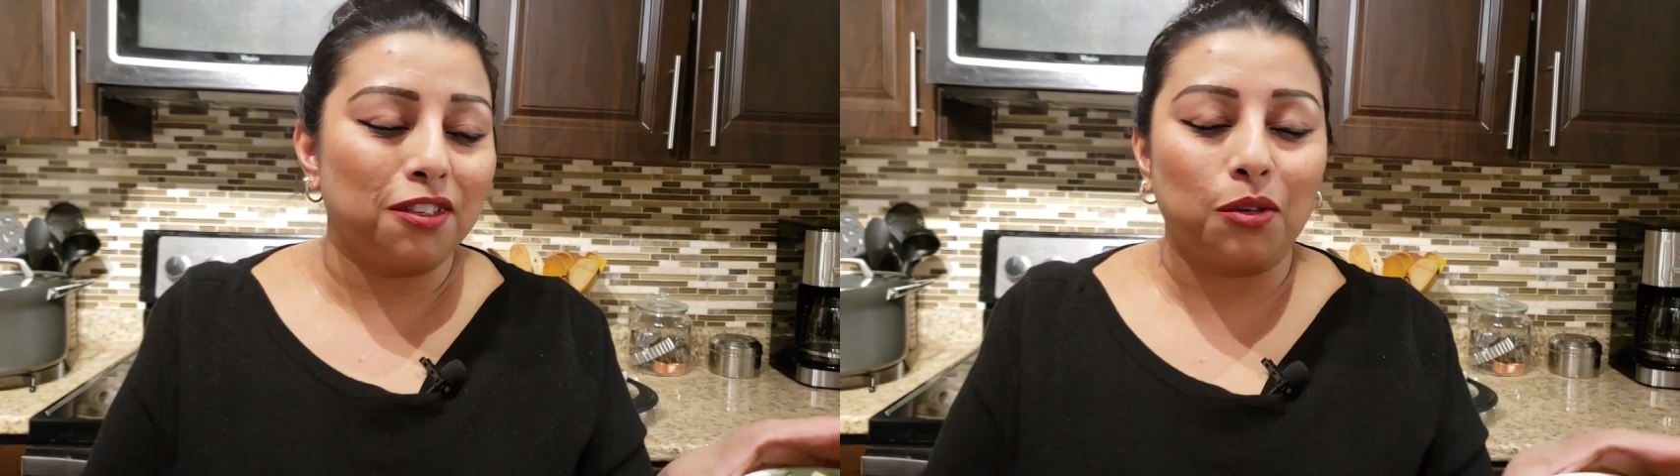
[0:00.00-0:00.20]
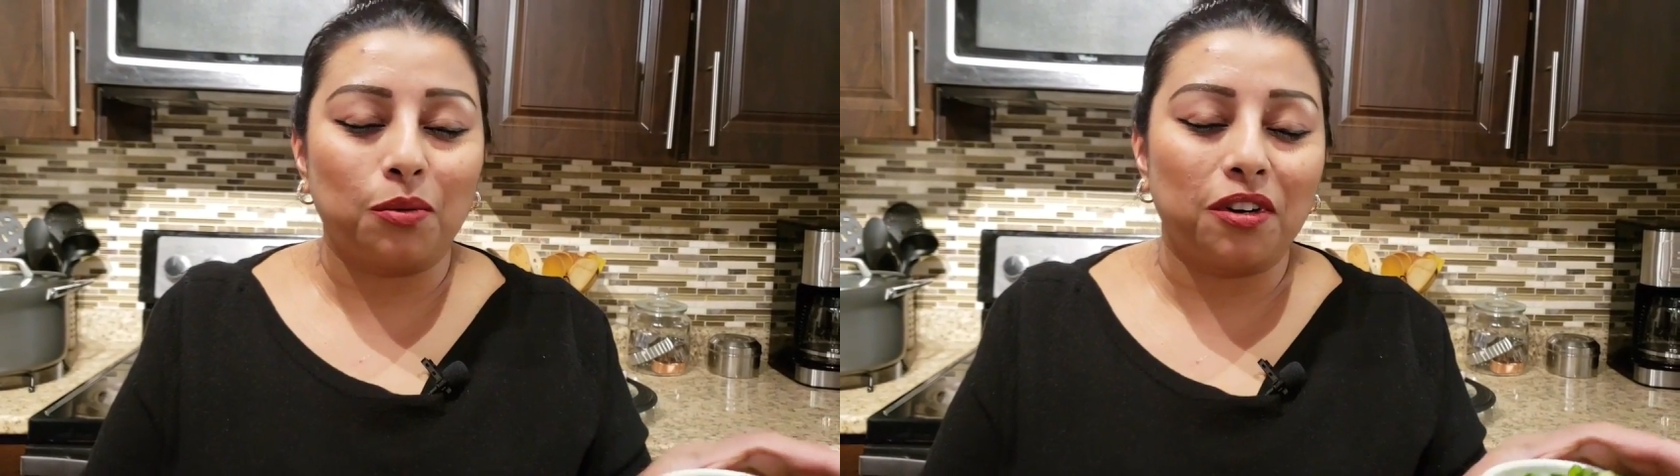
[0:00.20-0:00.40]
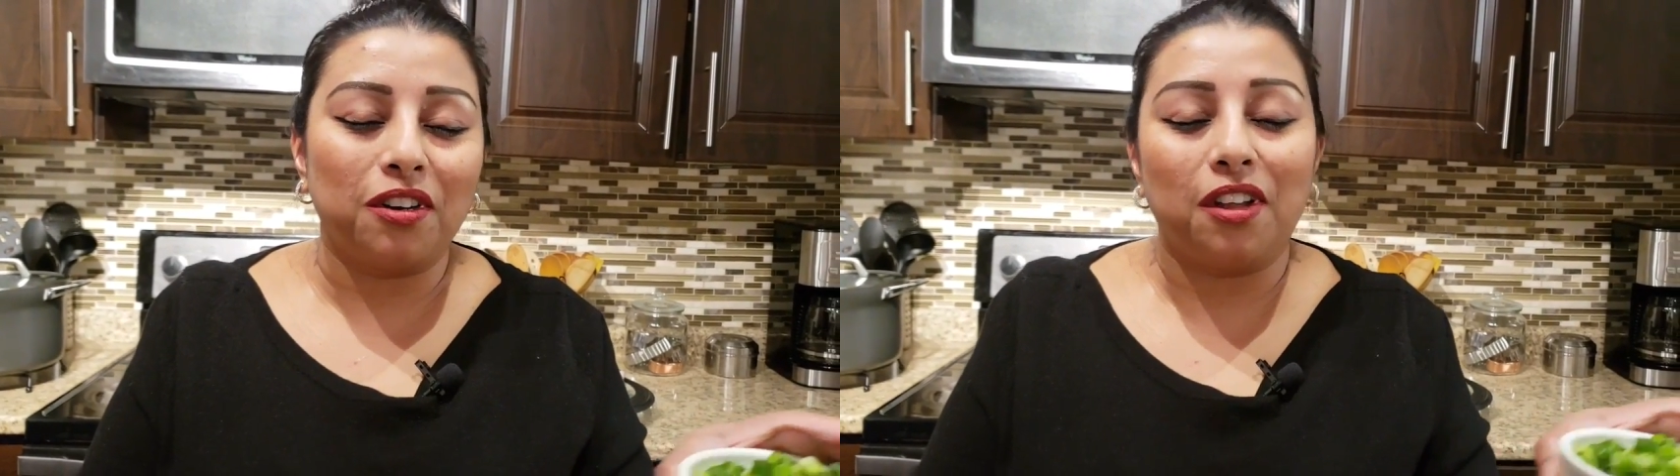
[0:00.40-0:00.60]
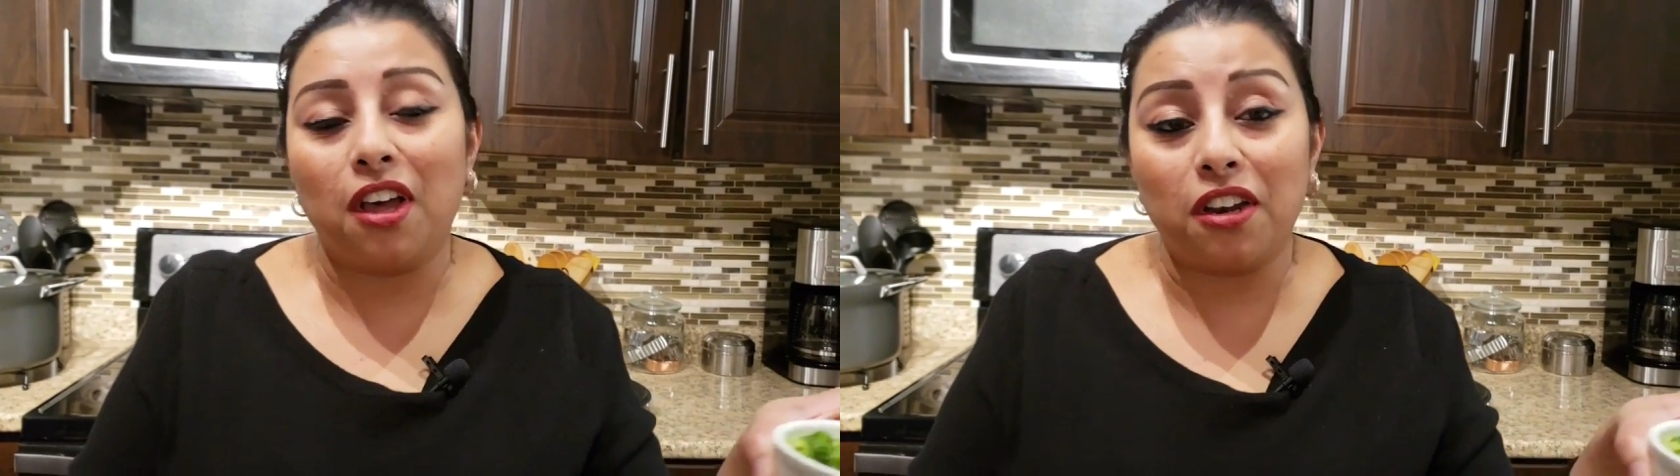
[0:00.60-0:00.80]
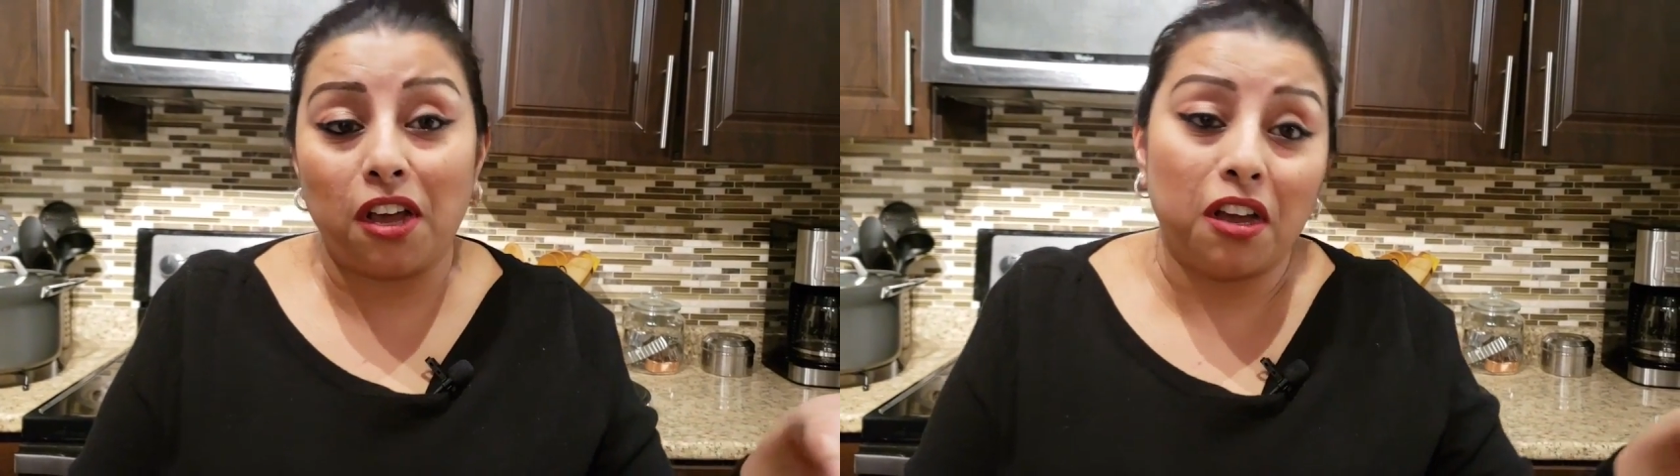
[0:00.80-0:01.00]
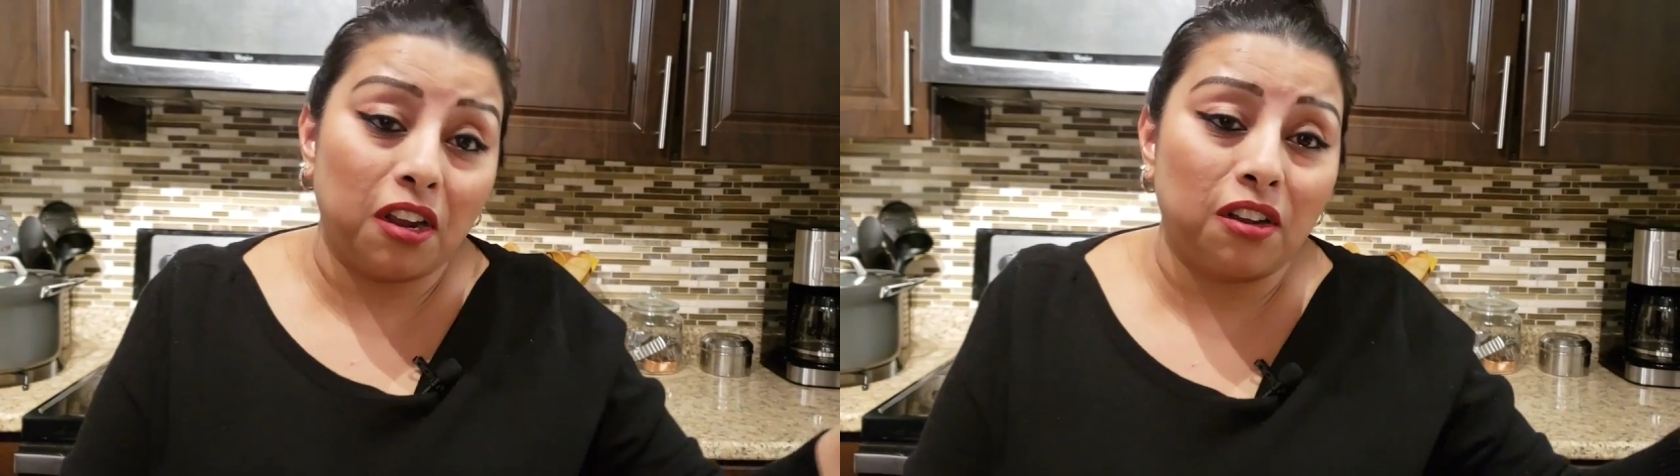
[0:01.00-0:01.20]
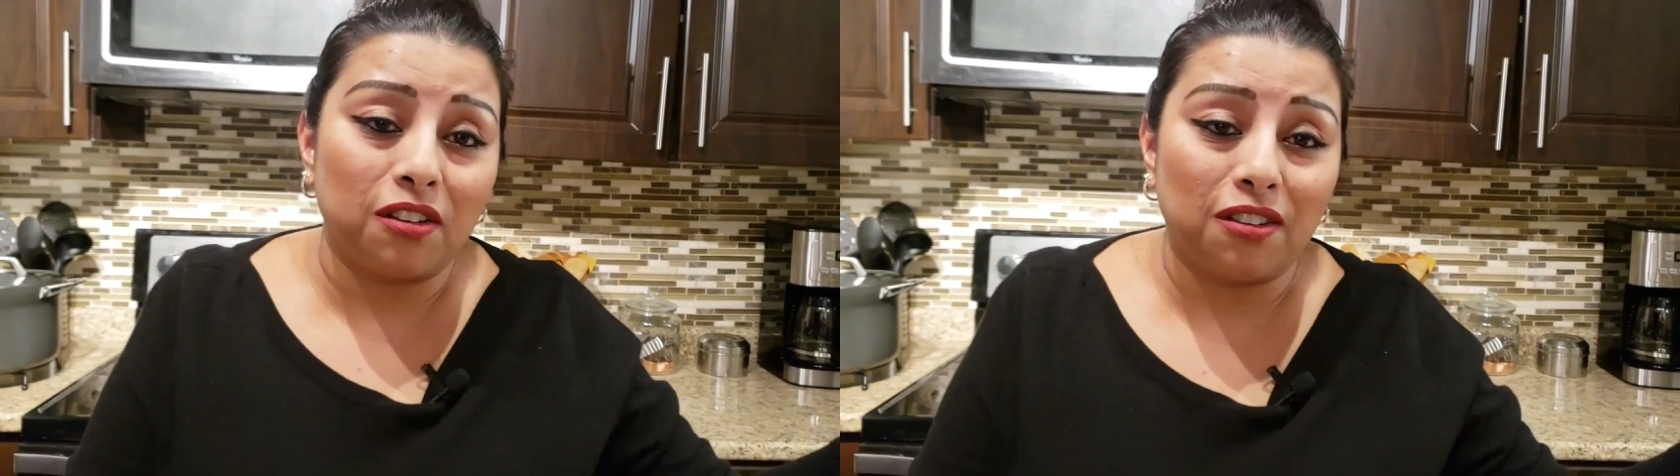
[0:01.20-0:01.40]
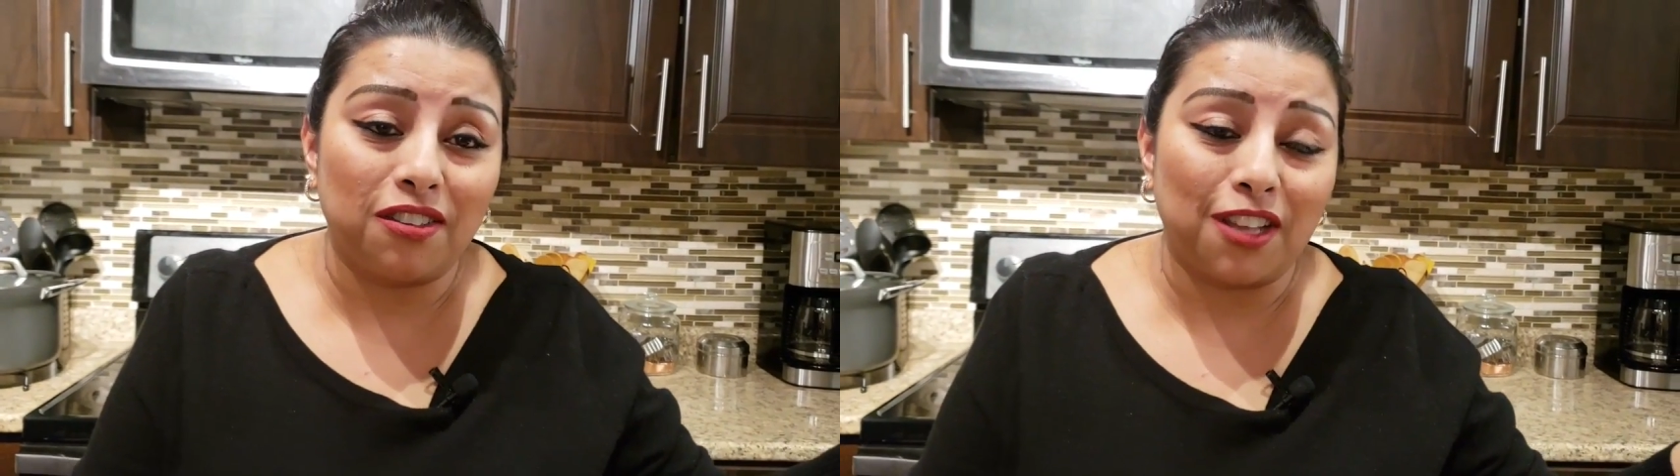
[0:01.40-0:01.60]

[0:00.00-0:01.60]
an uncle